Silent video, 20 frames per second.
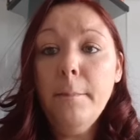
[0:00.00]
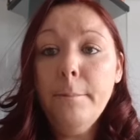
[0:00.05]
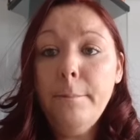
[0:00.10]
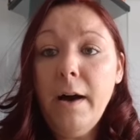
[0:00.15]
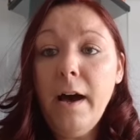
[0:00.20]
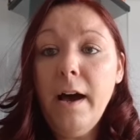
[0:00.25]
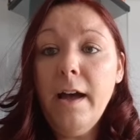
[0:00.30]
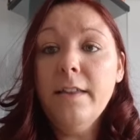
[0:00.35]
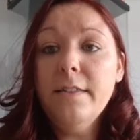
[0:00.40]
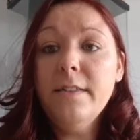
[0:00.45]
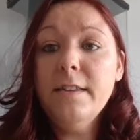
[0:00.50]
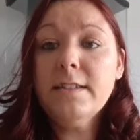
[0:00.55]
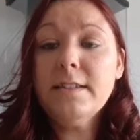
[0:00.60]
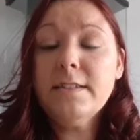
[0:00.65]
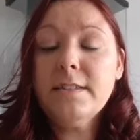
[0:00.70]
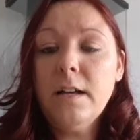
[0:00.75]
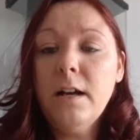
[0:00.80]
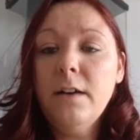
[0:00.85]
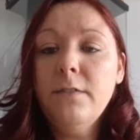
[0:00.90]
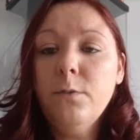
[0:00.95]
But
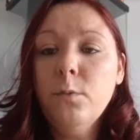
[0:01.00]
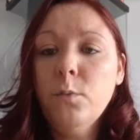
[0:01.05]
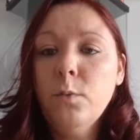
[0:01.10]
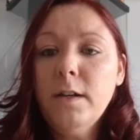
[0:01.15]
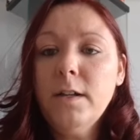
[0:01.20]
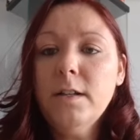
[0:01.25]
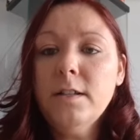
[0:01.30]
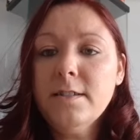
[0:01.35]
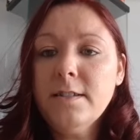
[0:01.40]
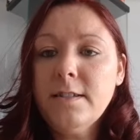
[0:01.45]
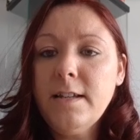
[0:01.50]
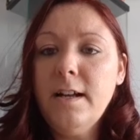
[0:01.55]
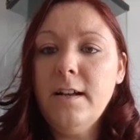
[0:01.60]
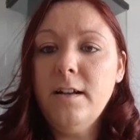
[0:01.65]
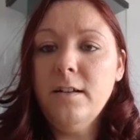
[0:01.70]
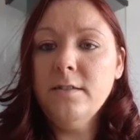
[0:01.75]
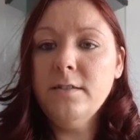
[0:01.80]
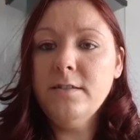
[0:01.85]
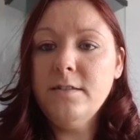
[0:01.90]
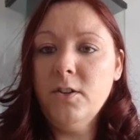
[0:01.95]
this stuff will
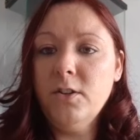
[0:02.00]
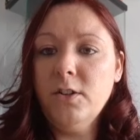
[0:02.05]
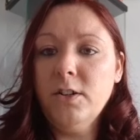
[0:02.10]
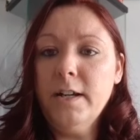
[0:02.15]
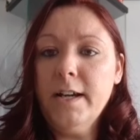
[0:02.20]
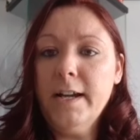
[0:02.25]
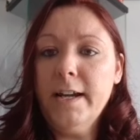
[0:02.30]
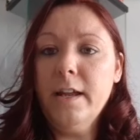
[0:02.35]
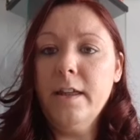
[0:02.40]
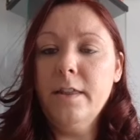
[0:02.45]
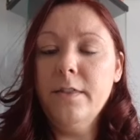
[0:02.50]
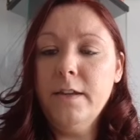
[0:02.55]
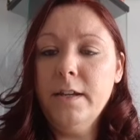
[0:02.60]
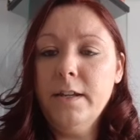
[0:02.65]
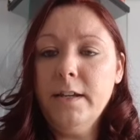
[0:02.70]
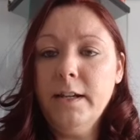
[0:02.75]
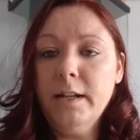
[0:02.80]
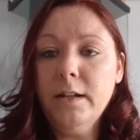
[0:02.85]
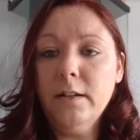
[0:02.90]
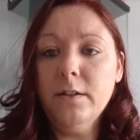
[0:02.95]
sell during the
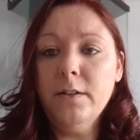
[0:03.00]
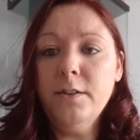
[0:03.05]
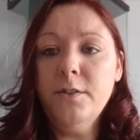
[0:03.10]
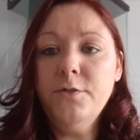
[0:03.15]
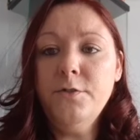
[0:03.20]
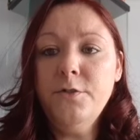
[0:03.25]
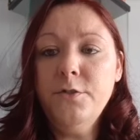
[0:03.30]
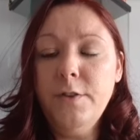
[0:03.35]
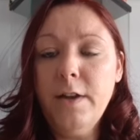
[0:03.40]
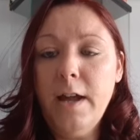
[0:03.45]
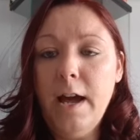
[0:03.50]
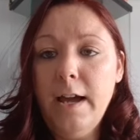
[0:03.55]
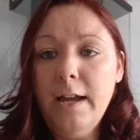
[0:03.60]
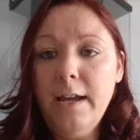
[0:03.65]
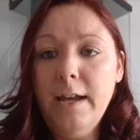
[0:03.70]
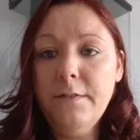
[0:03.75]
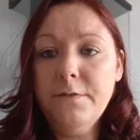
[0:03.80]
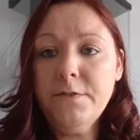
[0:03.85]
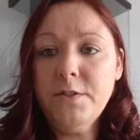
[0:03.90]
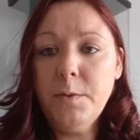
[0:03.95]
year. You do not
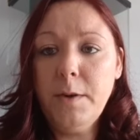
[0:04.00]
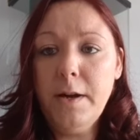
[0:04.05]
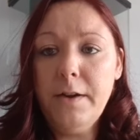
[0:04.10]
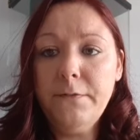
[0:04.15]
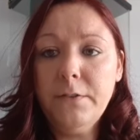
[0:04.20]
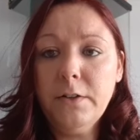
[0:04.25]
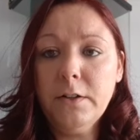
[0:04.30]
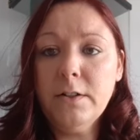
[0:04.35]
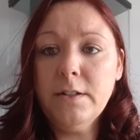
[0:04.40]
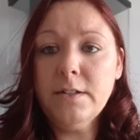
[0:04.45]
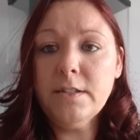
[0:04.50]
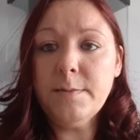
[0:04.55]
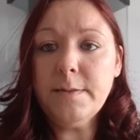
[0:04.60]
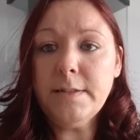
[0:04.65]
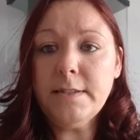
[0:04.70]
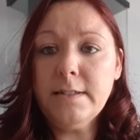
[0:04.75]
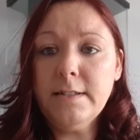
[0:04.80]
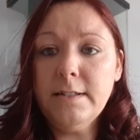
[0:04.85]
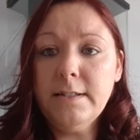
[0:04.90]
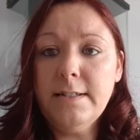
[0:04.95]
have to wait for
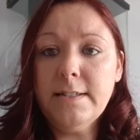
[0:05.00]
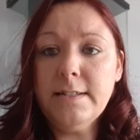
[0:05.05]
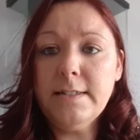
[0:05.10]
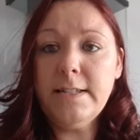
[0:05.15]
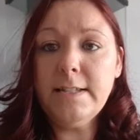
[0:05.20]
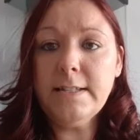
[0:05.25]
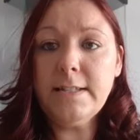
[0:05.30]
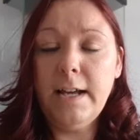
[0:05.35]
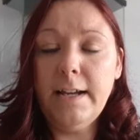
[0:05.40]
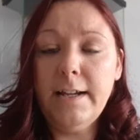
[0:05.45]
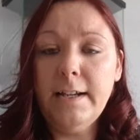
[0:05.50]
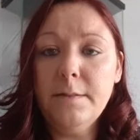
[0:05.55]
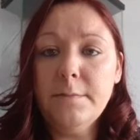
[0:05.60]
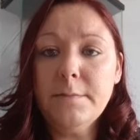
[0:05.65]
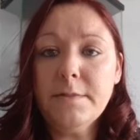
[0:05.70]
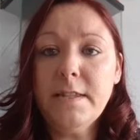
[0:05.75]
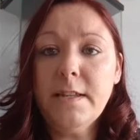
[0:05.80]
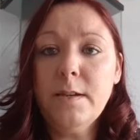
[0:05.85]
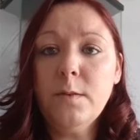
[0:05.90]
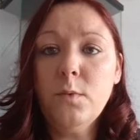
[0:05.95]
Christmas to list these
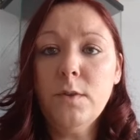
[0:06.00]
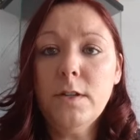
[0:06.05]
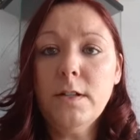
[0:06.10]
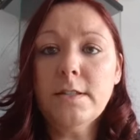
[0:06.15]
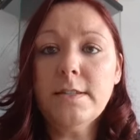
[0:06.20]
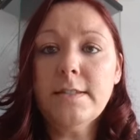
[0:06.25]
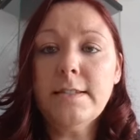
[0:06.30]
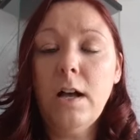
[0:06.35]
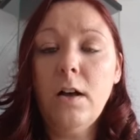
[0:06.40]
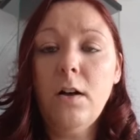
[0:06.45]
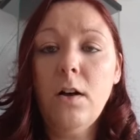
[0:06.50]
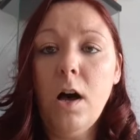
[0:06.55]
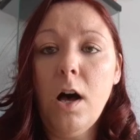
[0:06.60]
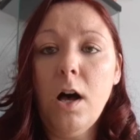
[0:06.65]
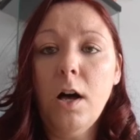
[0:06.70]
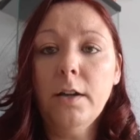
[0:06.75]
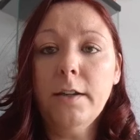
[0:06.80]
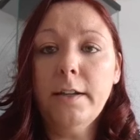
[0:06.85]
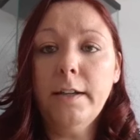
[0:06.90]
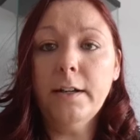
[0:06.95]
items. They will sell
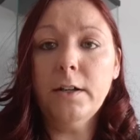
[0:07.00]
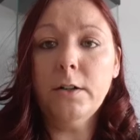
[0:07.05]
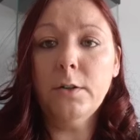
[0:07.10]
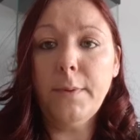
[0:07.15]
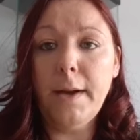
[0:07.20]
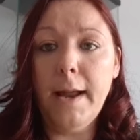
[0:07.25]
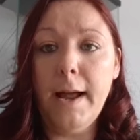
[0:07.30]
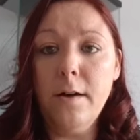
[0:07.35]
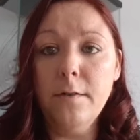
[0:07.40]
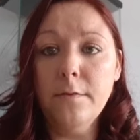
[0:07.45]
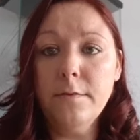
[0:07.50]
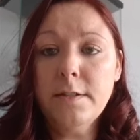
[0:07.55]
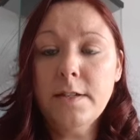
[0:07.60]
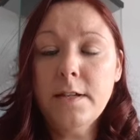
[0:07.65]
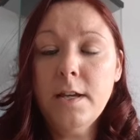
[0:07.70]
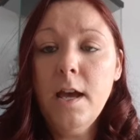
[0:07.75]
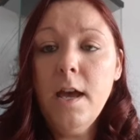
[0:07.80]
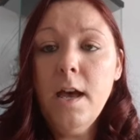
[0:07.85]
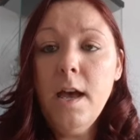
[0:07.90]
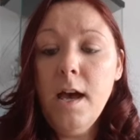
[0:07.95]
all year round.
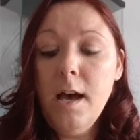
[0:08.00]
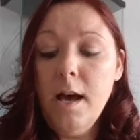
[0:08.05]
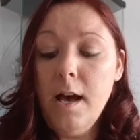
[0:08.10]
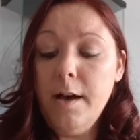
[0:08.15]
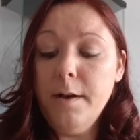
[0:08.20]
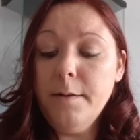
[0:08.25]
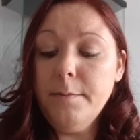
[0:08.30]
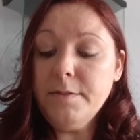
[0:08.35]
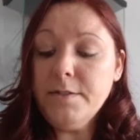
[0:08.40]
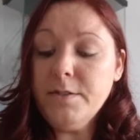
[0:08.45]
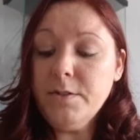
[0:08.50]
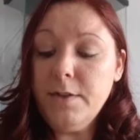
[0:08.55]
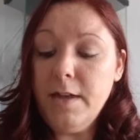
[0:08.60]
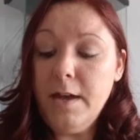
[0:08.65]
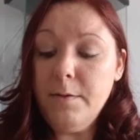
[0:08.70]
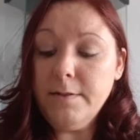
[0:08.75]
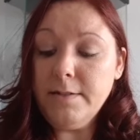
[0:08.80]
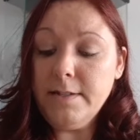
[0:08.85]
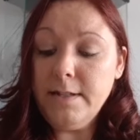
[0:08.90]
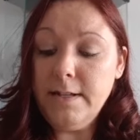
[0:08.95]
So
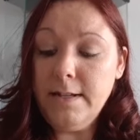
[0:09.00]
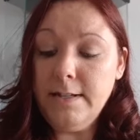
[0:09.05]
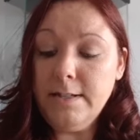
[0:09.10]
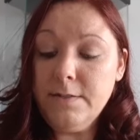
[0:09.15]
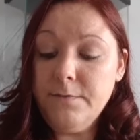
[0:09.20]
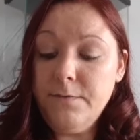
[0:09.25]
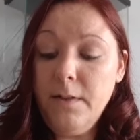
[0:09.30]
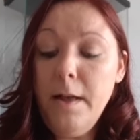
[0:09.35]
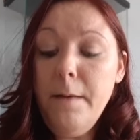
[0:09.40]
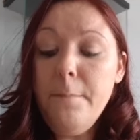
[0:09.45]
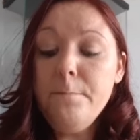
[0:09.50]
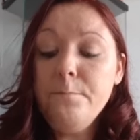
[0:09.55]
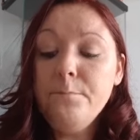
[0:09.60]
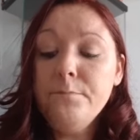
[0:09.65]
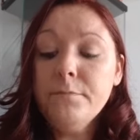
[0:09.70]
that was a nice flip.